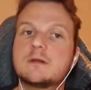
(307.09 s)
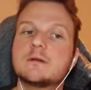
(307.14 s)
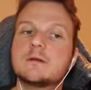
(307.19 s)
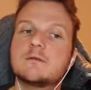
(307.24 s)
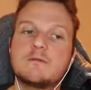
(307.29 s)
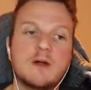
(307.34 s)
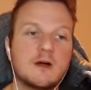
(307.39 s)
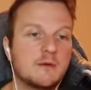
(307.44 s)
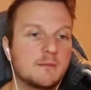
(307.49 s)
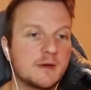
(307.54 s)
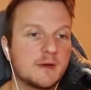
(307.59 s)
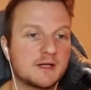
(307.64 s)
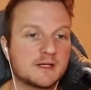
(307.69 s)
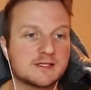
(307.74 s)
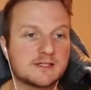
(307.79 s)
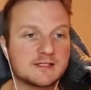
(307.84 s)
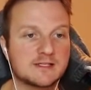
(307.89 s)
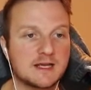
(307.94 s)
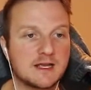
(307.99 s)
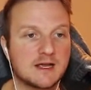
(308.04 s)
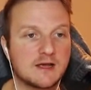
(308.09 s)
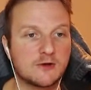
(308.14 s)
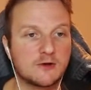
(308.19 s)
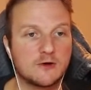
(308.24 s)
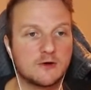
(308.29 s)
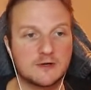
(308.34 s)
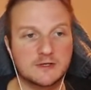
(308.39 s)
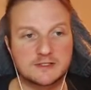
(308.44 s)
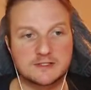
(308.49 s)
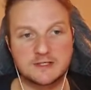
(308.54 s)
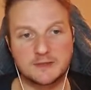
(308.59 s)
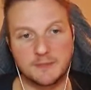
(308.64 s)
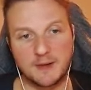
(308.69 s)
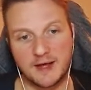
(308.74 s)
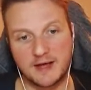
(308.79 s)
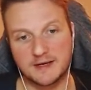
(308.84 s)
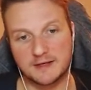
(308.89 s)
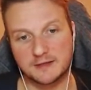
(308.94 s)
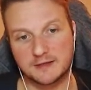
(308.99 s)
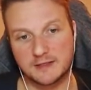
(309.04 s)
very much encourage to
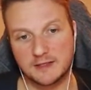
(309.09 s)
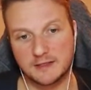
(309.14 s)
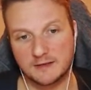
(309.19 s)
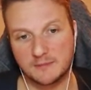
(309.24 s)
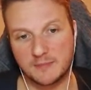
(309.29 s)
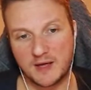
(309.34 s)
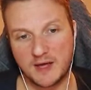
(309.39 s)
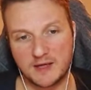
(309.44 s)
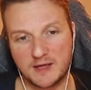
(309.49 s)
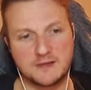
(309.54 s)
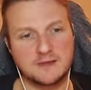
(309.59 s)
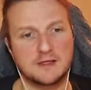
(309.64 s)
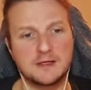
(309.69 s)
buy the Season Pass.